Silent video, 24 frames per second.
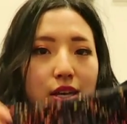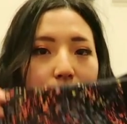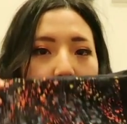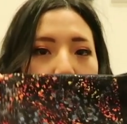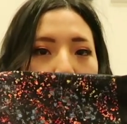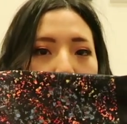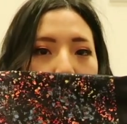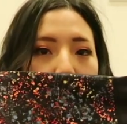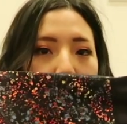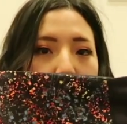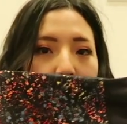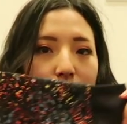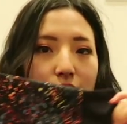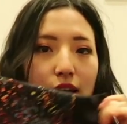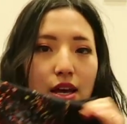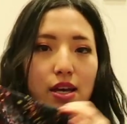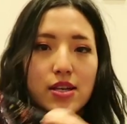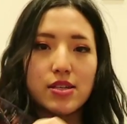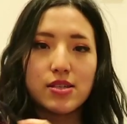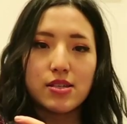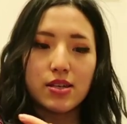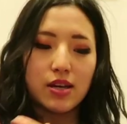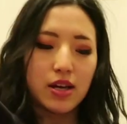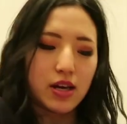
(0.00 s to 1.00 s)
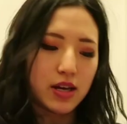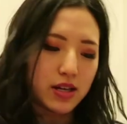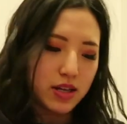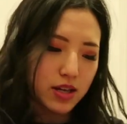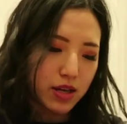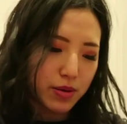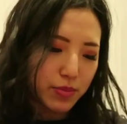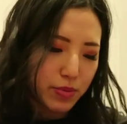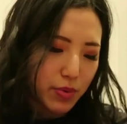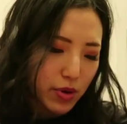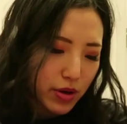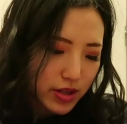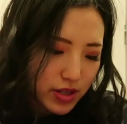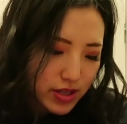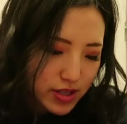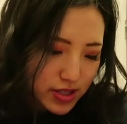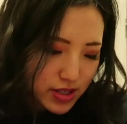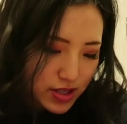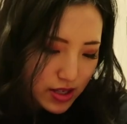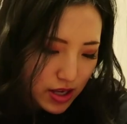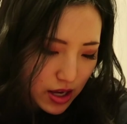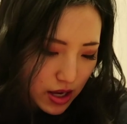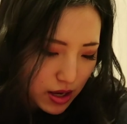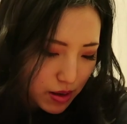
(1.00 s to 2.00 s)
like this. It has, and I bought the
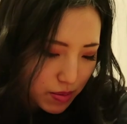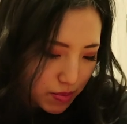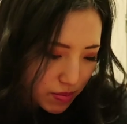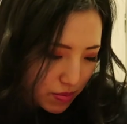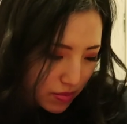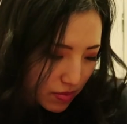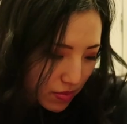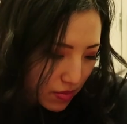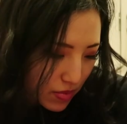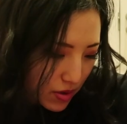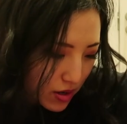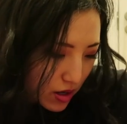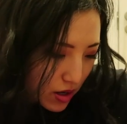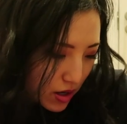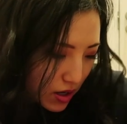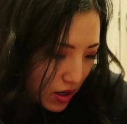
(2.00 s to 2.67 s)
same